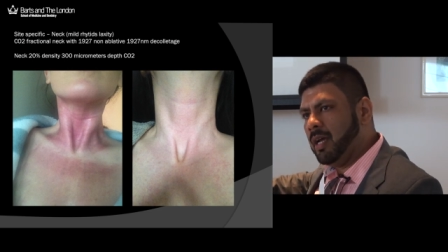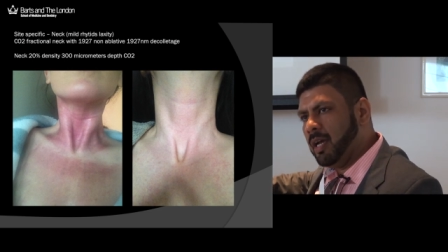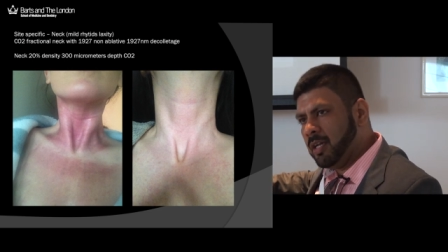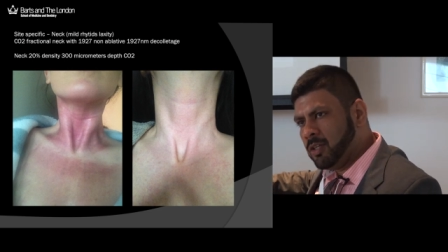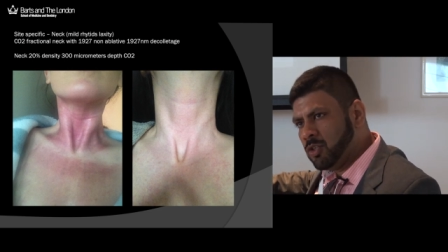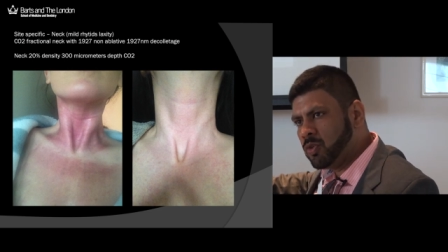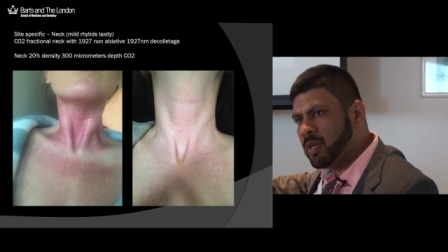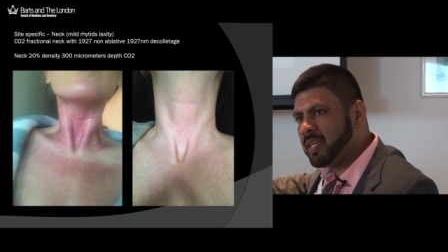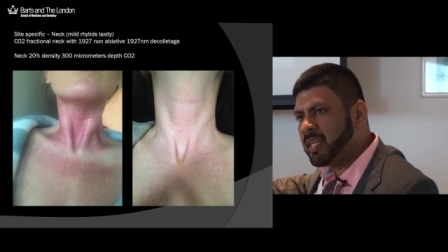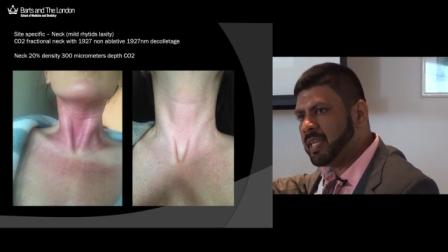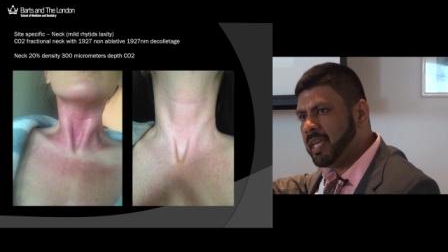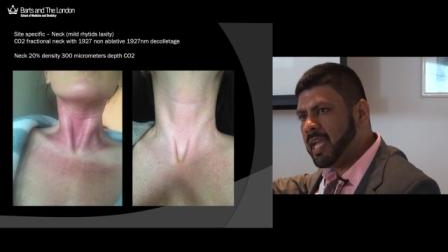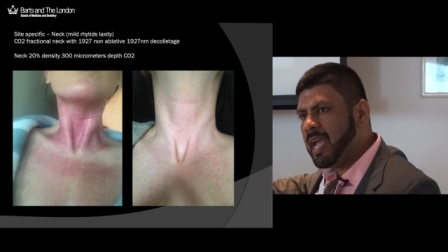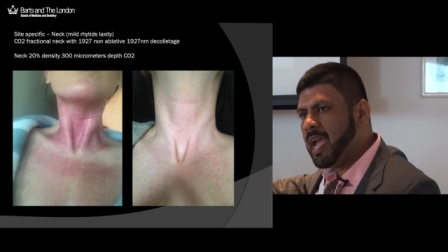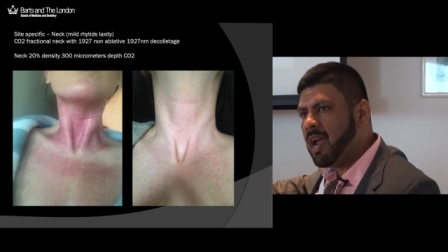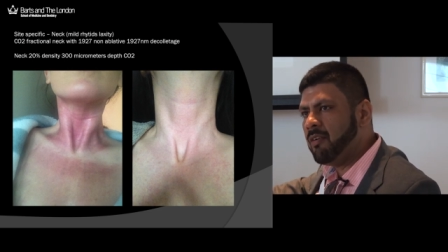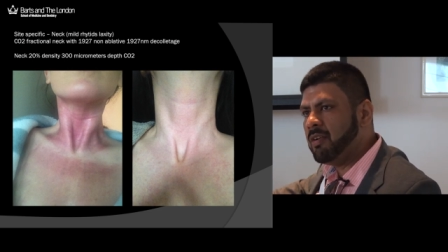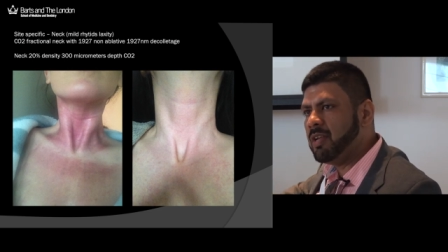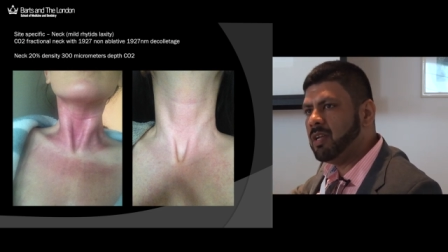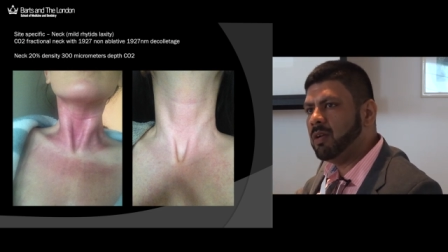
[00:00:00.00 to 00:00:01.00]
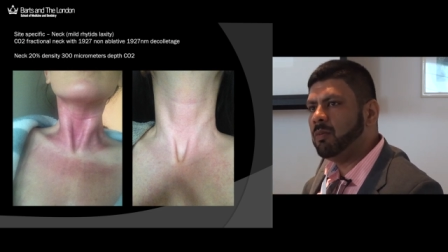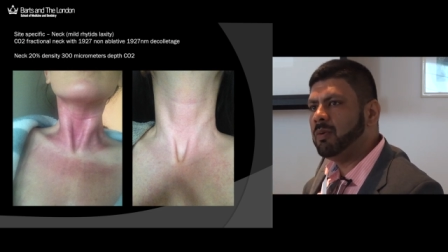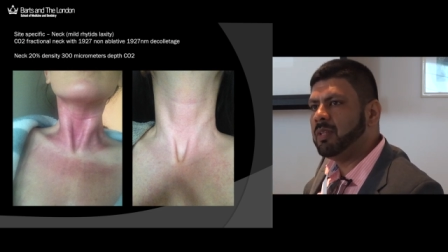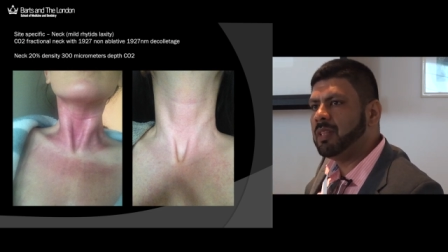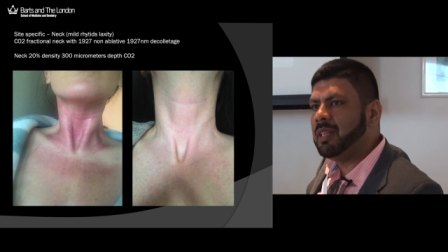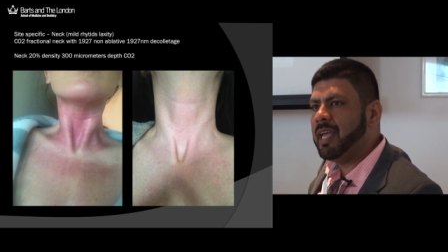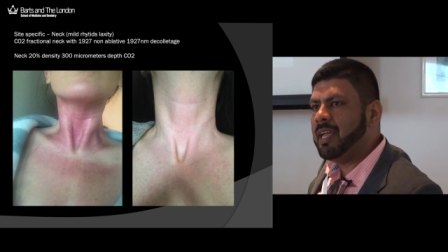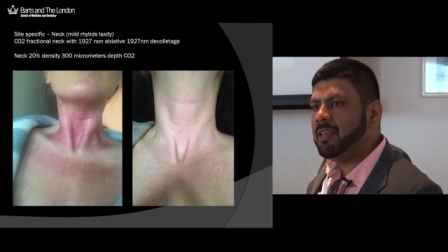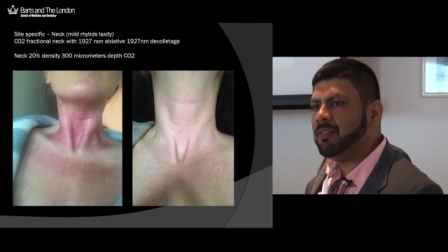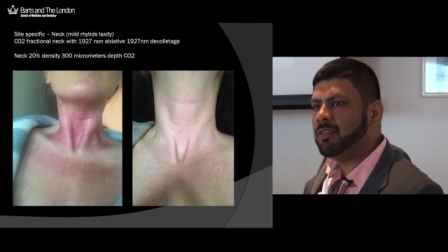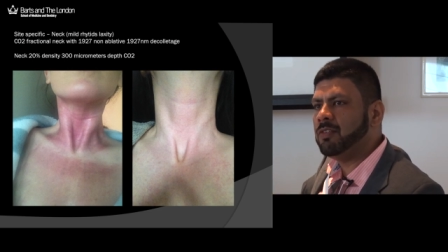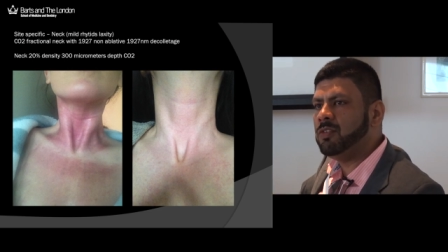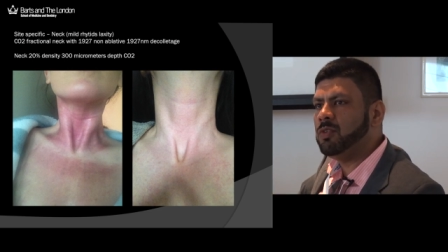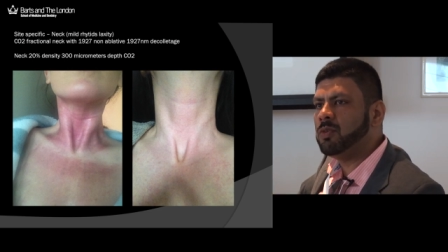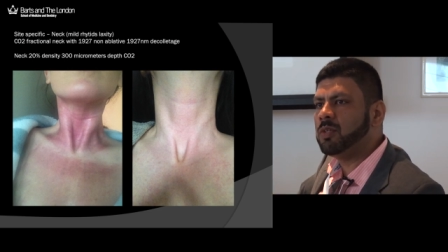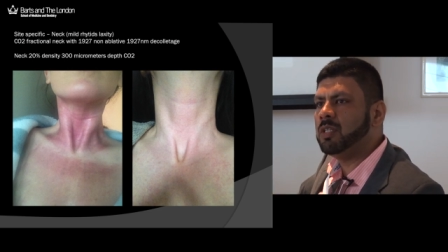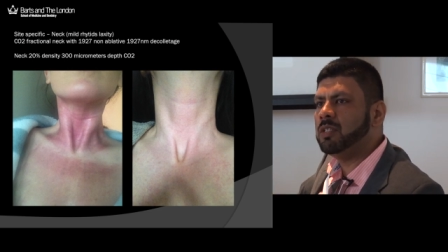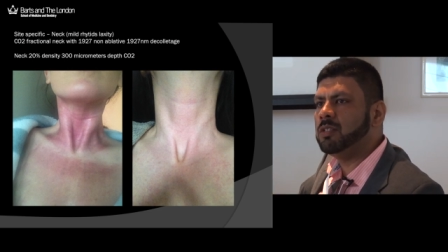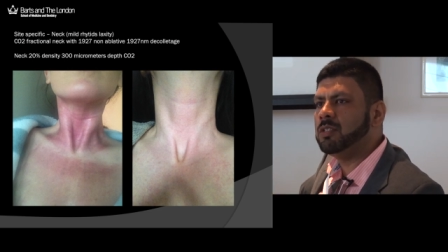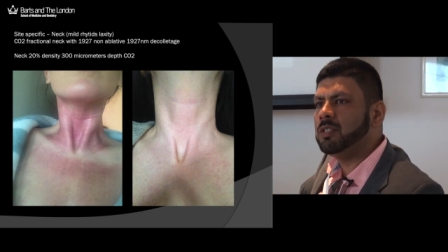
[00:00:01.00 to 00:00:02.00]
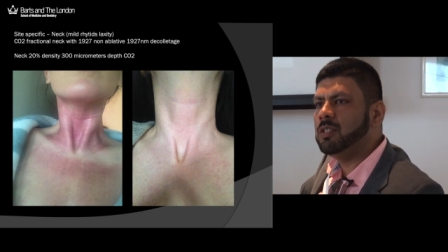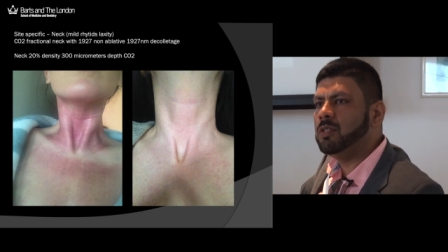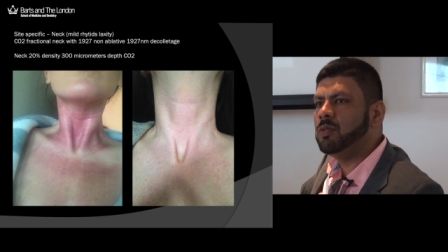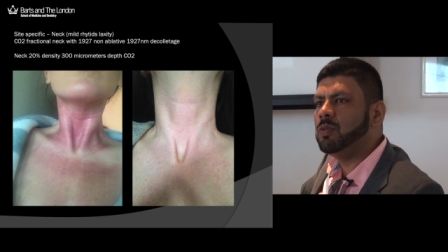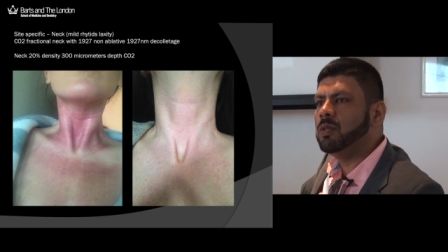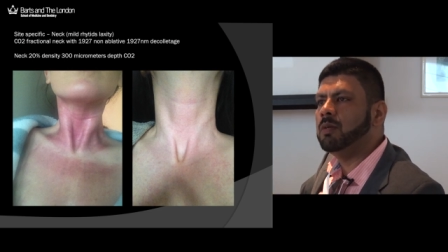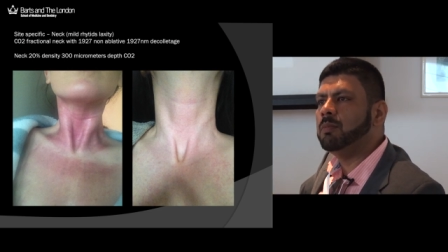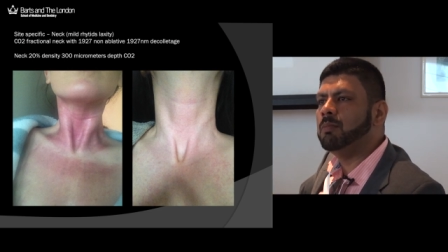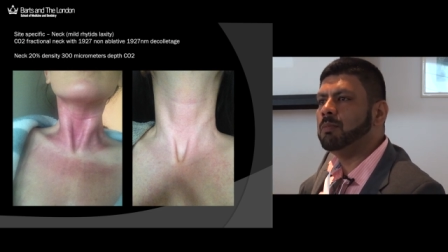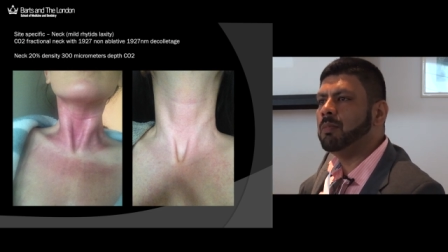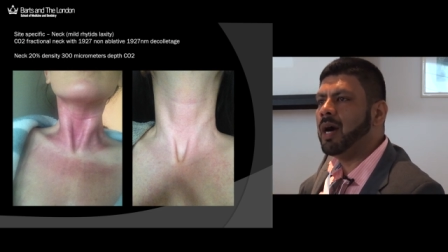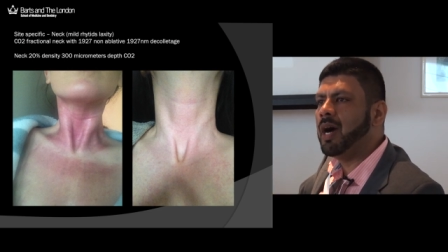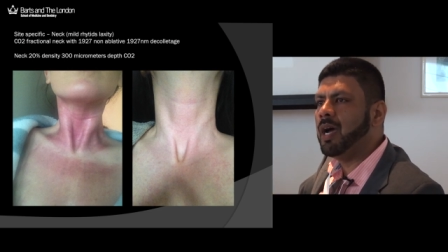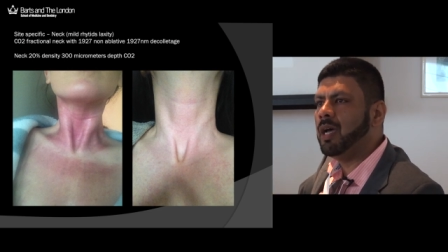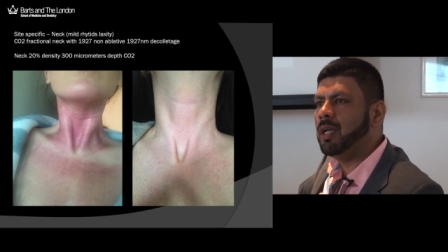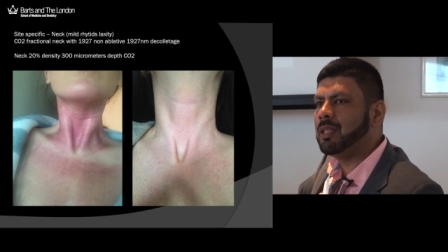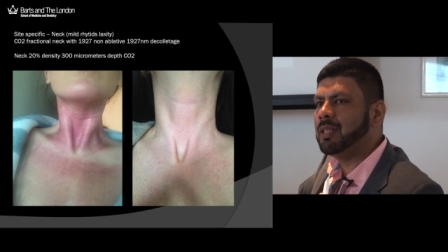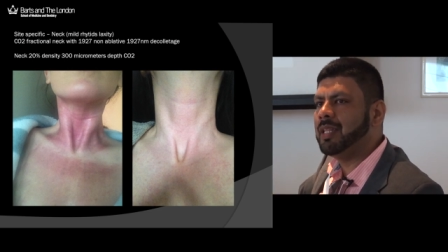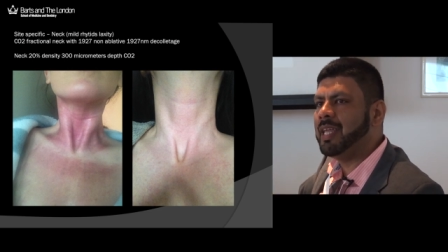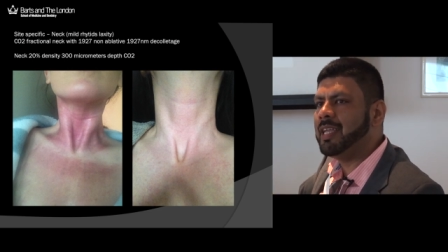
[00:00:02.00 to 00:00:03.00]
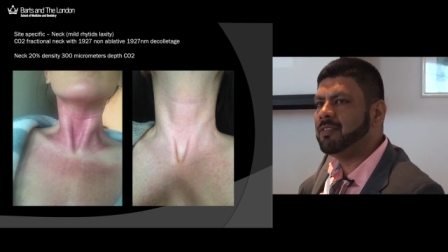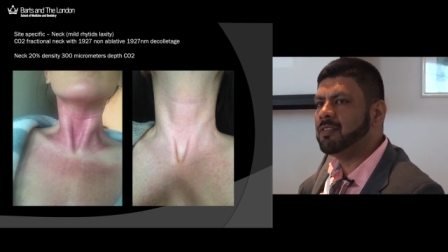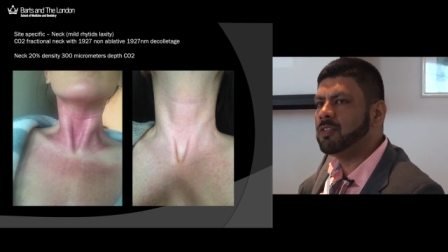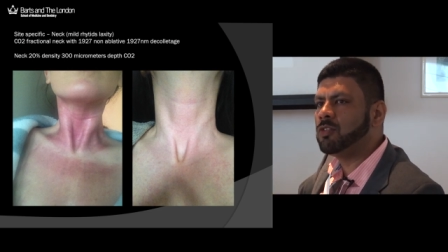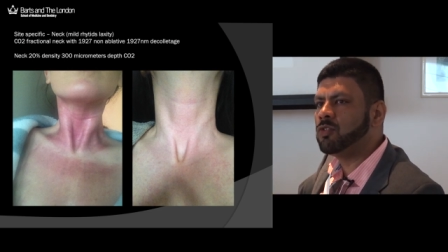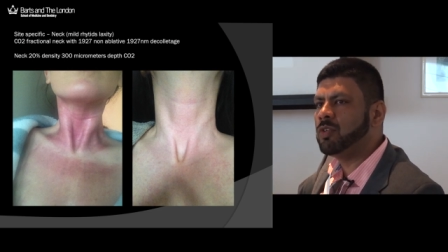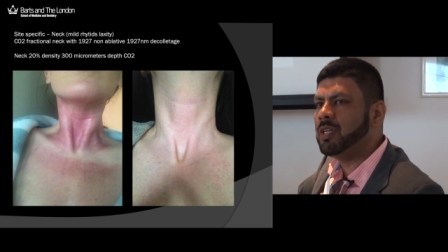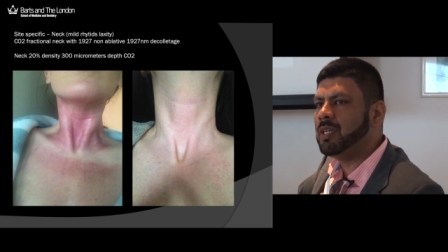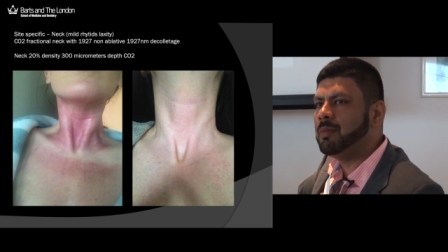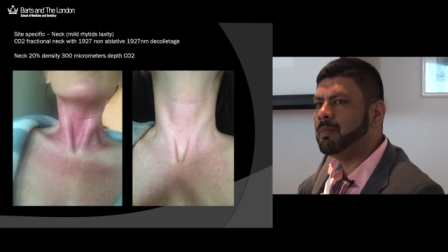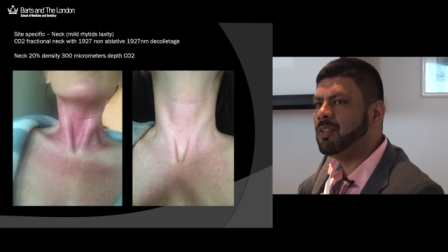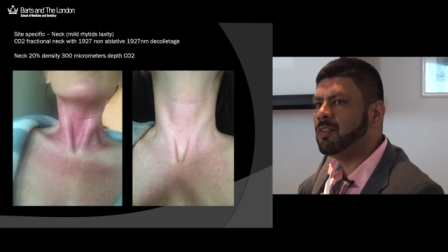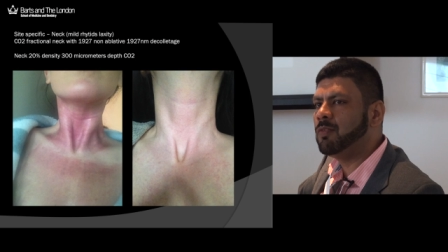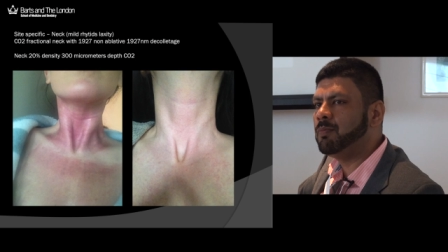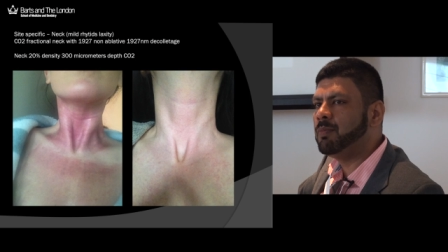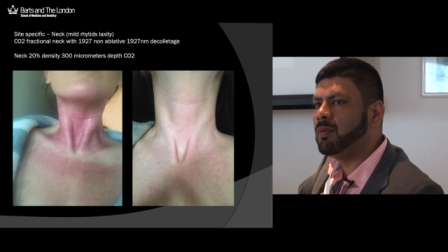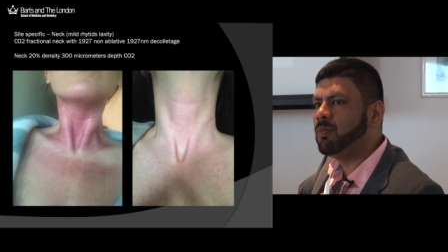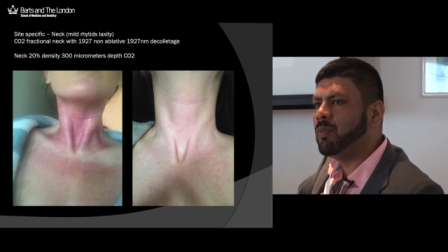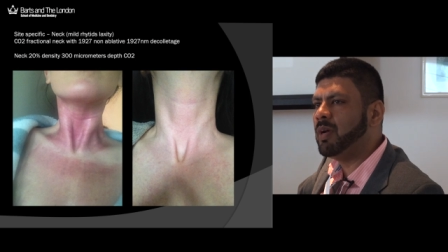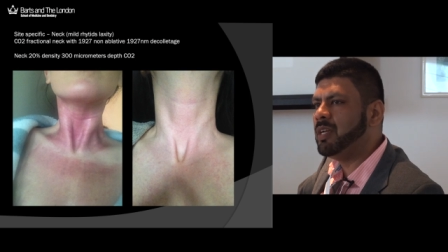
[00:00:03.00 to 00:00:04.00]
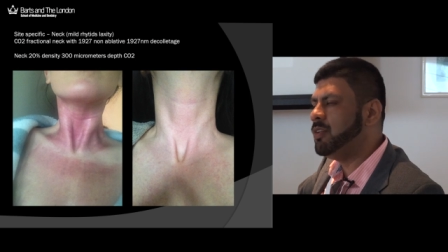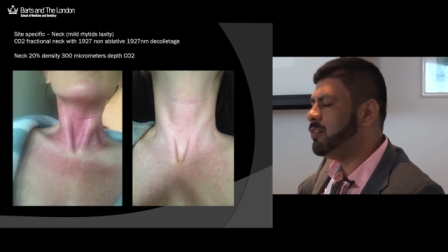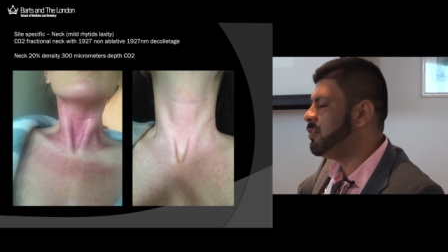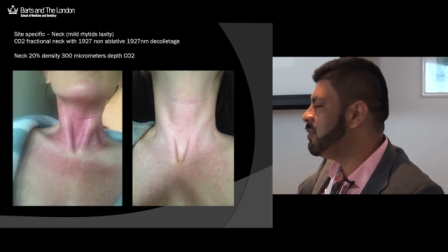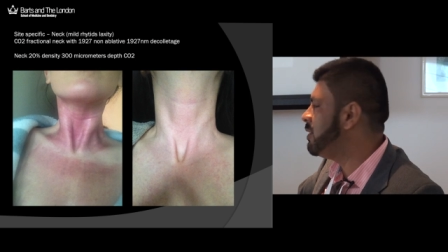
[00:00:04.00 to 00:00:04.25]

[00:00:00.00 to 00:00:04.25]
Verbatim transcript: a tricky area with lasers. You can do mild laser treatments, but when you